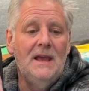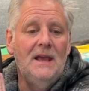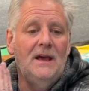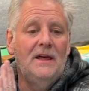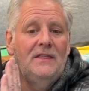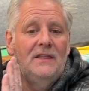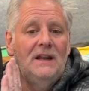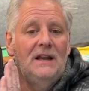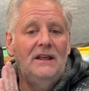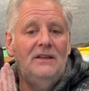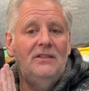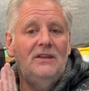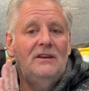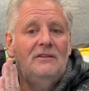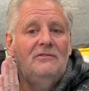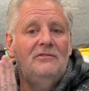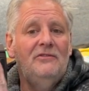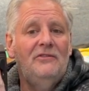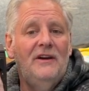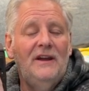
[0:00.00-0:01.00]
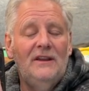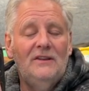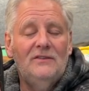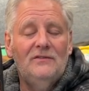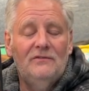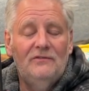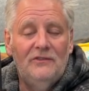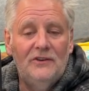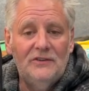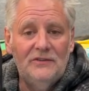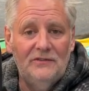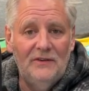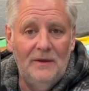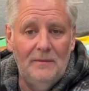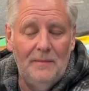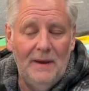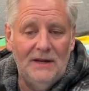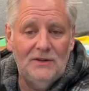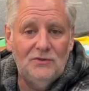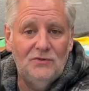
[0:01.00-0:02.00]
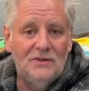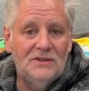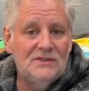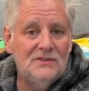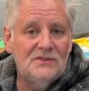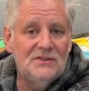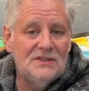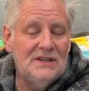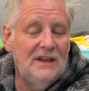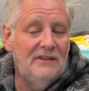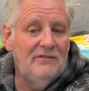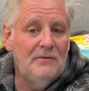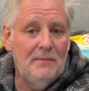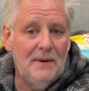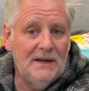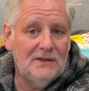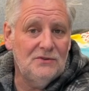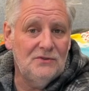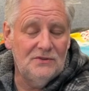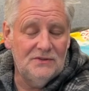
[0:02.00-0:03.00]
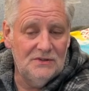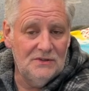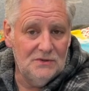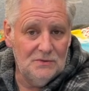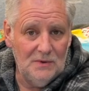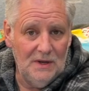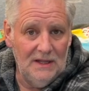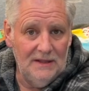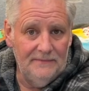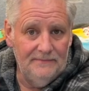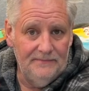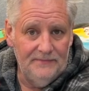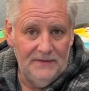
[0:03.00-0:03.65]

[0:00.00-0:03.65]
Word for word: And the lithium phosphate batteries are safer batteries as well.